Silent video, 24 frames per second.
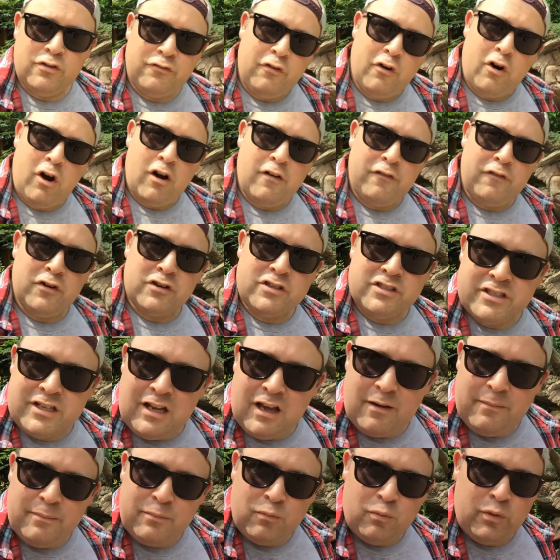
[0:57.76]
So for our first
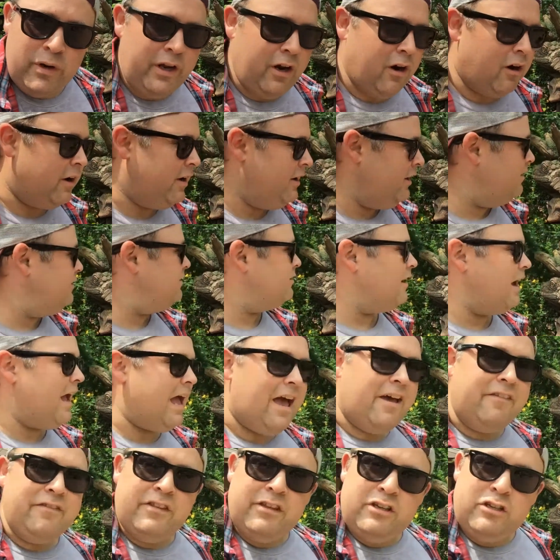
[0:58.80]
stop, we are here
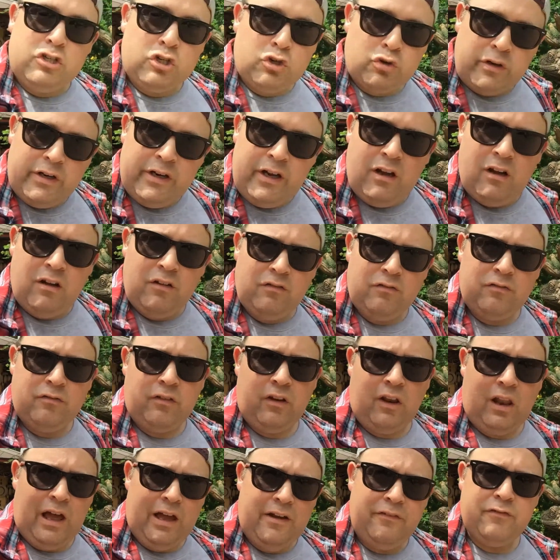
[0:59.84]
at the Tree of
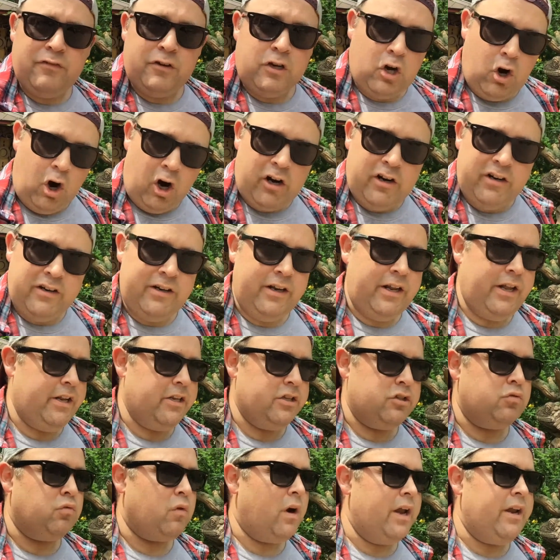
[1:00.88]
Life Garden. It
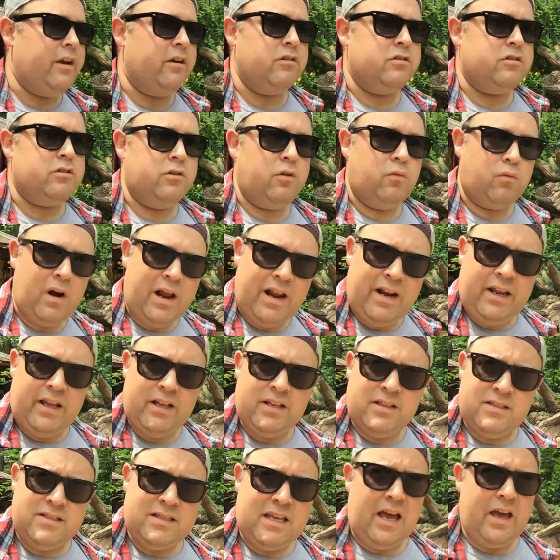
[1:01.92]
is right here to the
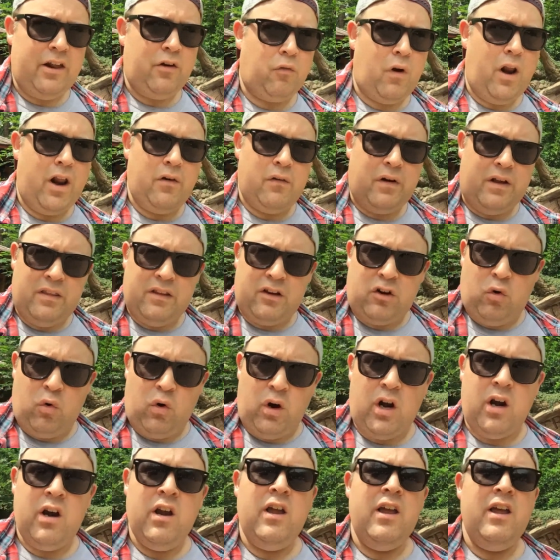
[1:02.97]
right-hand side, right around the corner